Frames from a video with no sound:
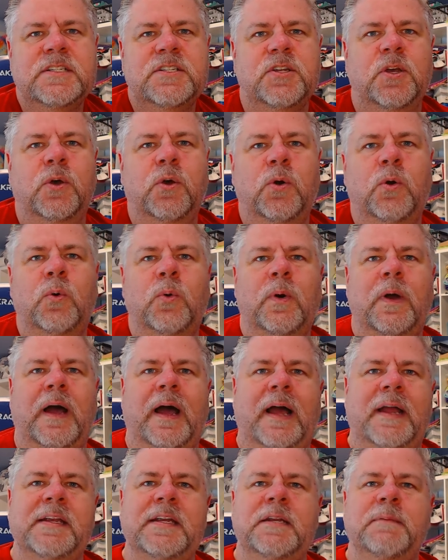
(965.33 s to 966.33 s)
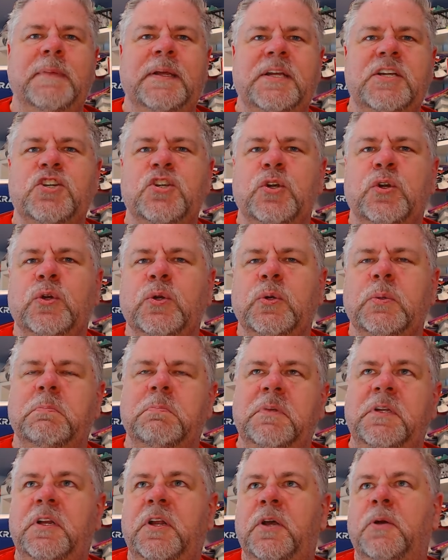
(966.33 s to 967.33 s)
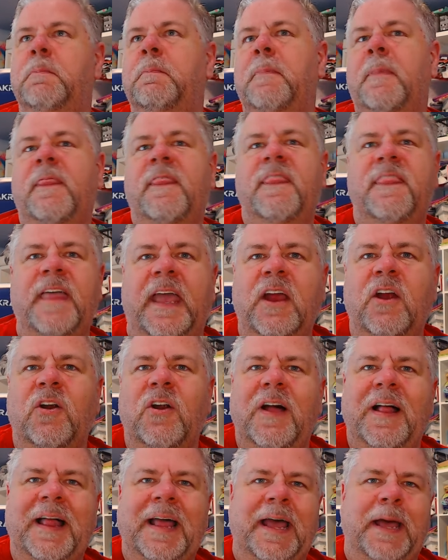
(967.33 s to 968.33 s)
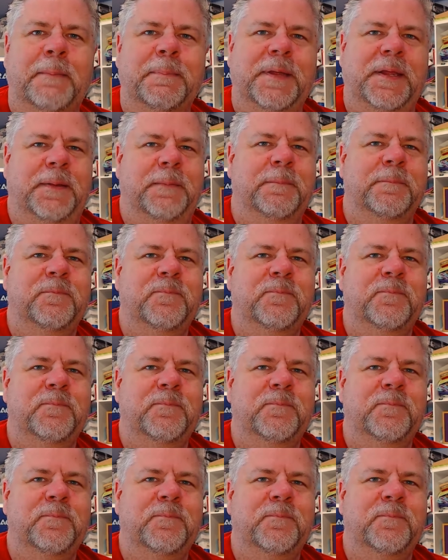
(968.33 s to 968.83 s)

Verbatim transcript: So I need to make sure, you know, they are all happy.